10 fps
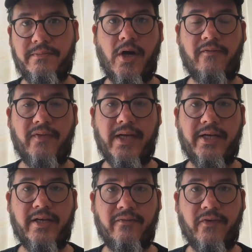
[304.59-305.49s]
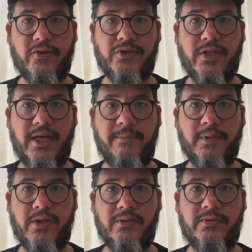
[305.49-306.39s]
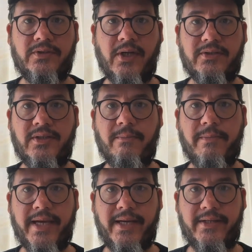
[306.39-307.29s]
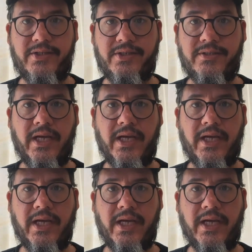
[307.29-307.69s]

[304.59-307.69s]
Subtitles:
Your offline conversion upload starts to match,